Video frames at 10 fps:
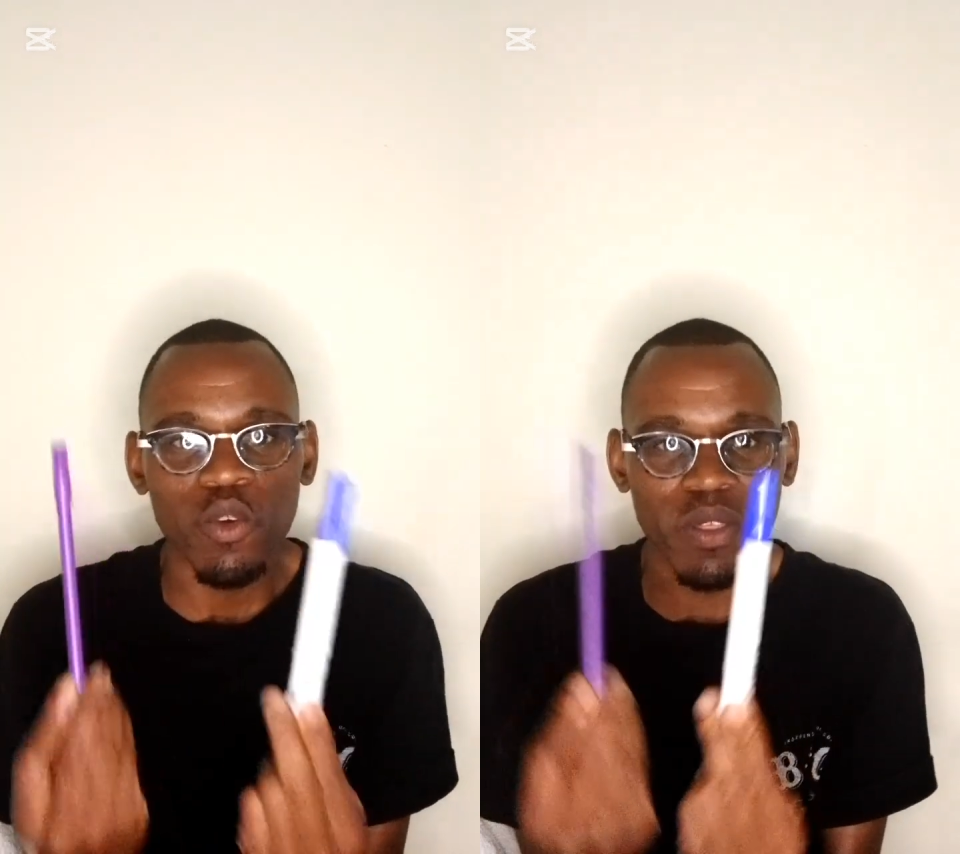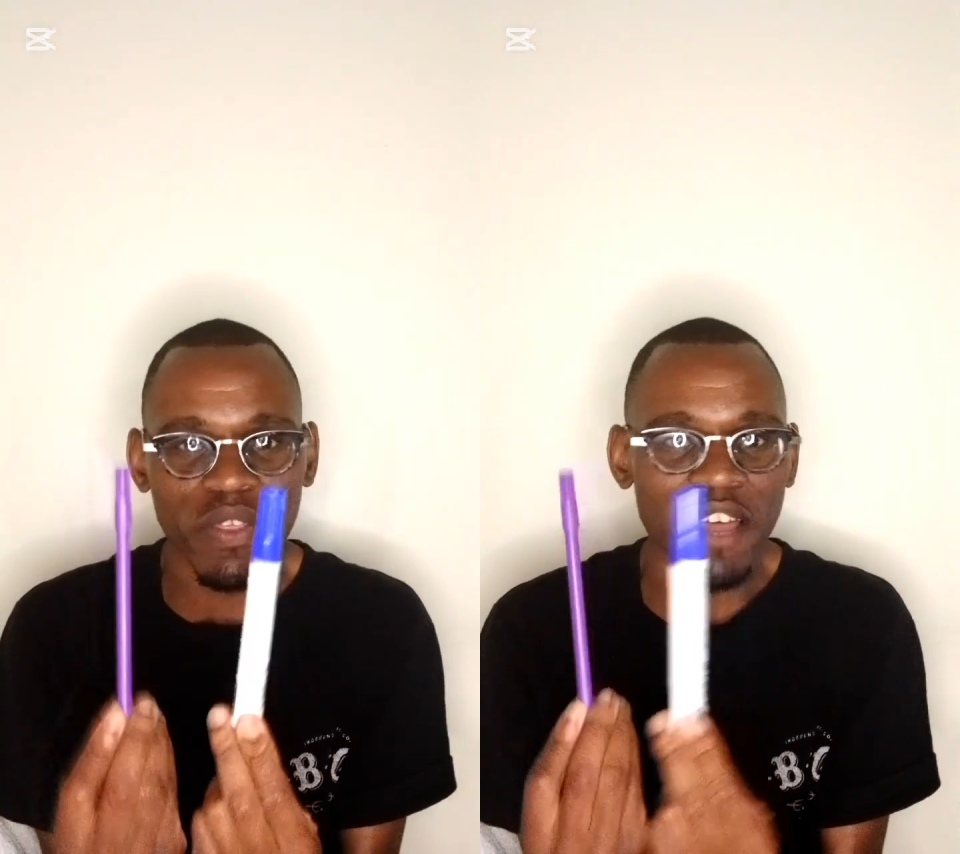
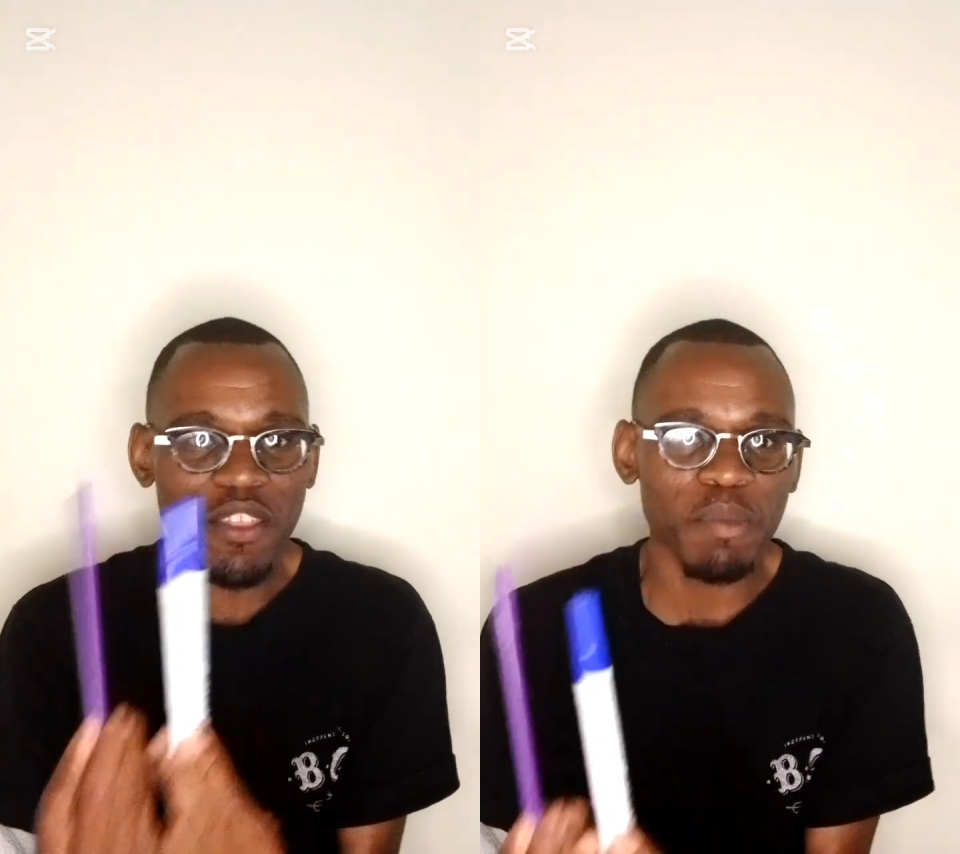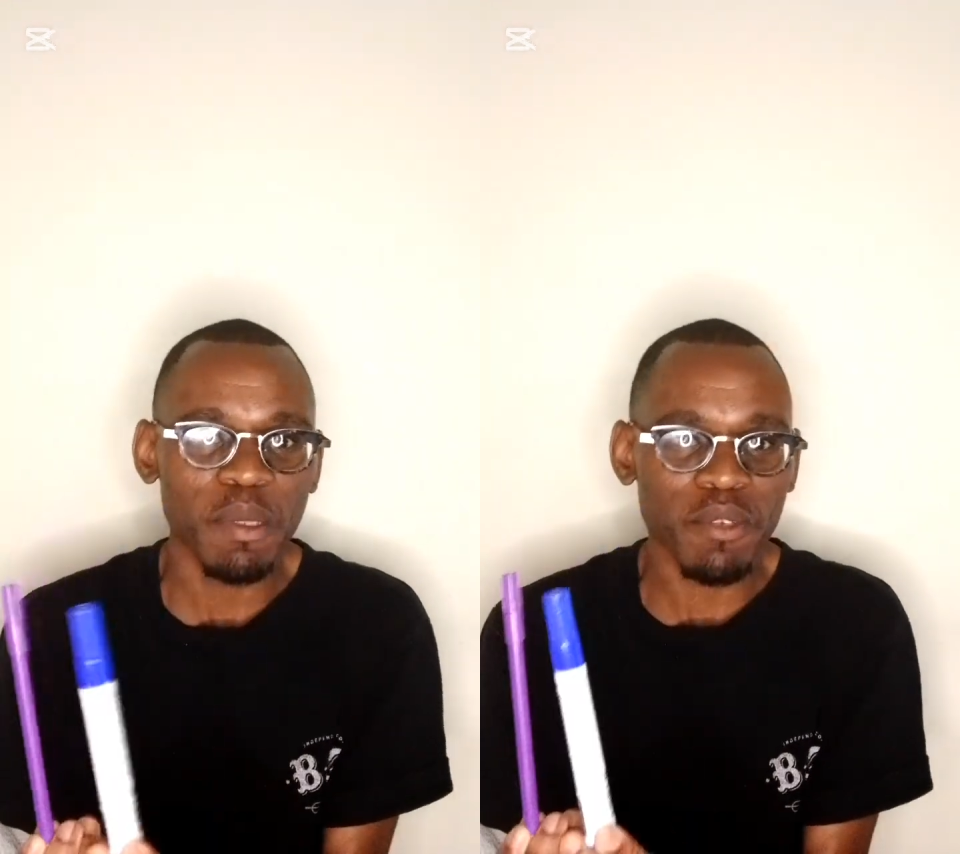with
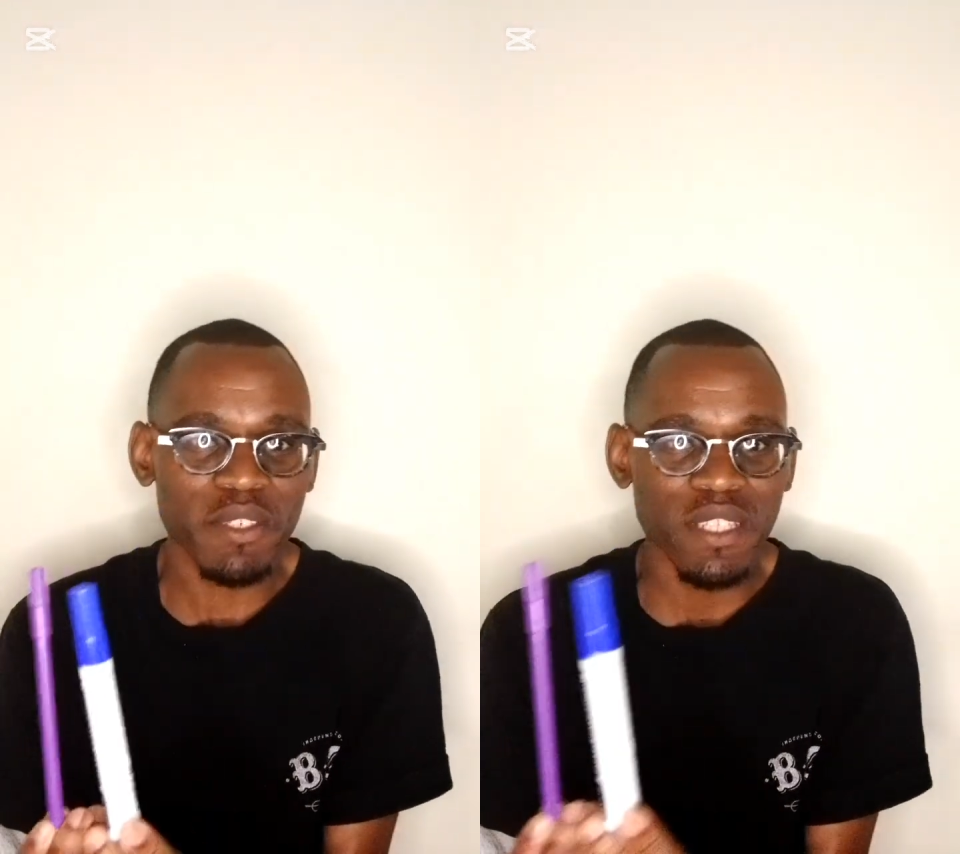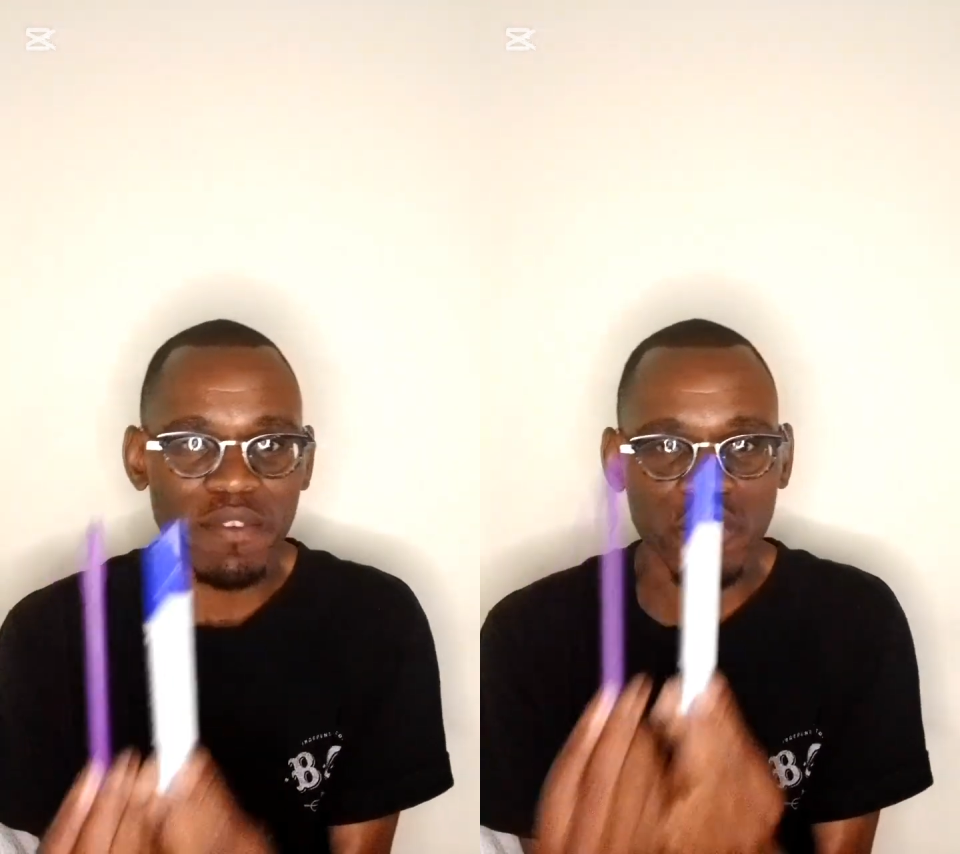other
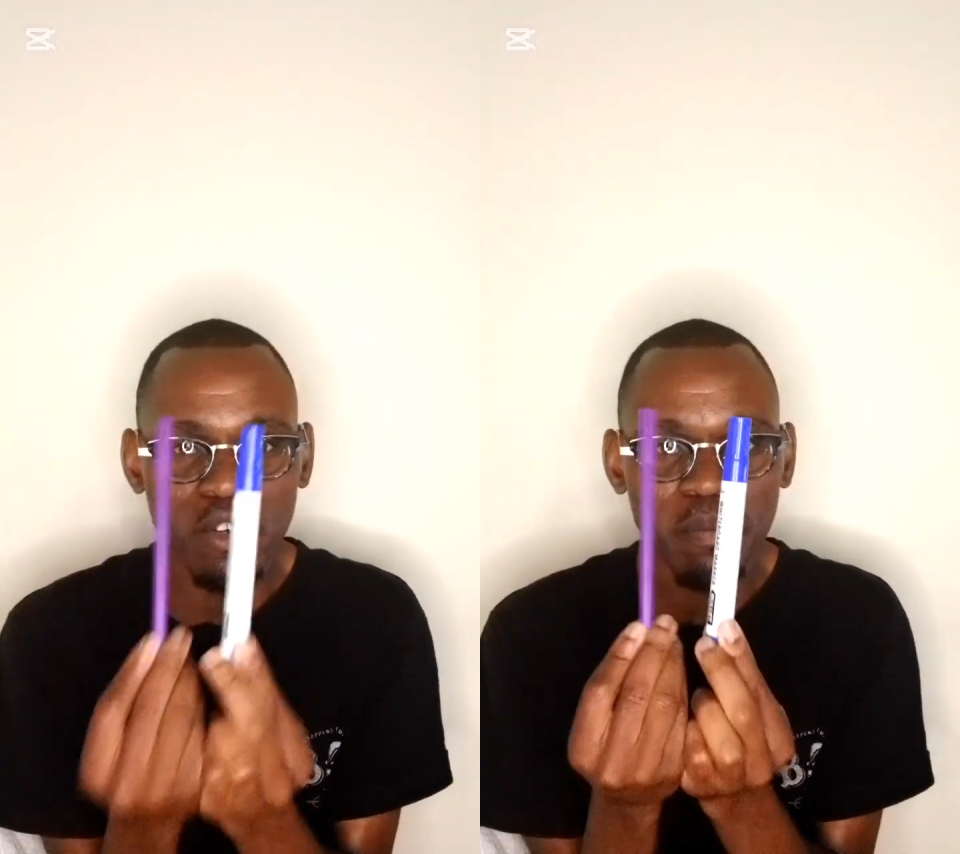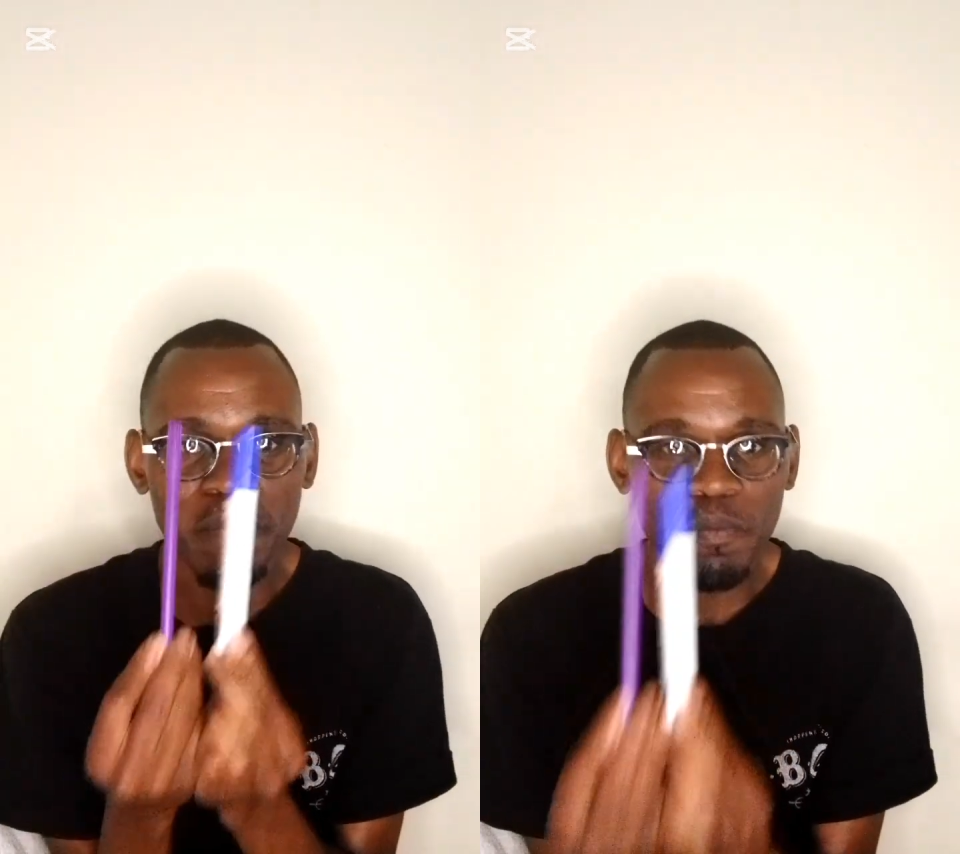people's stuff.
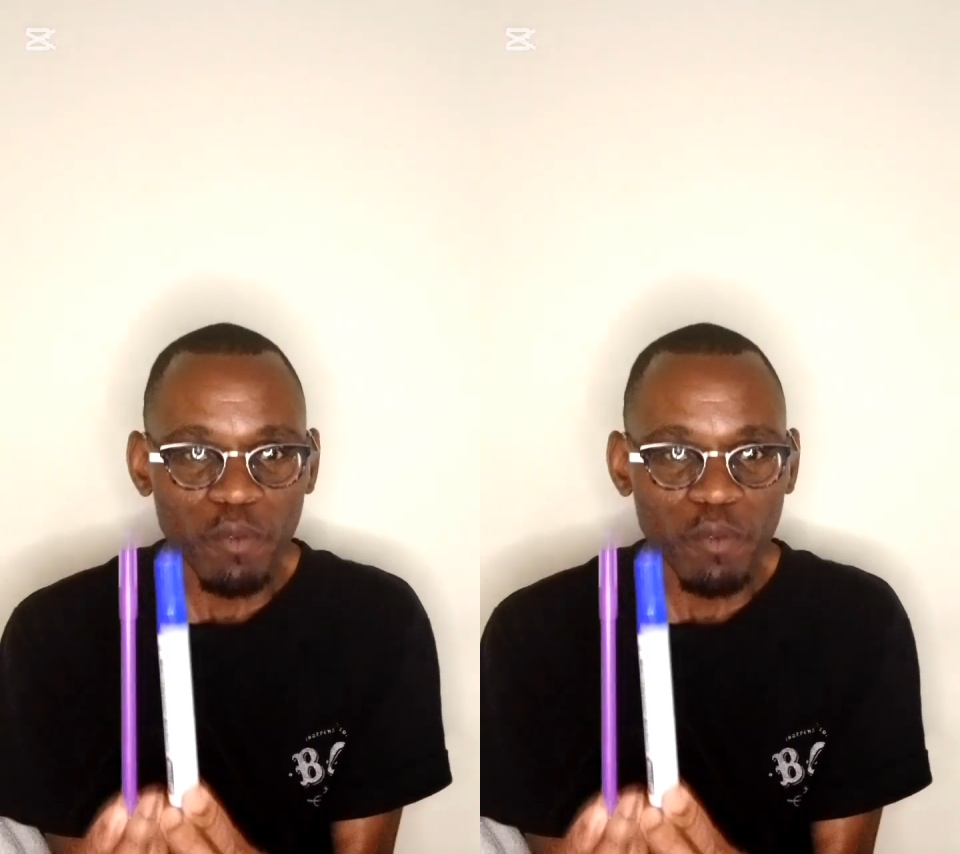So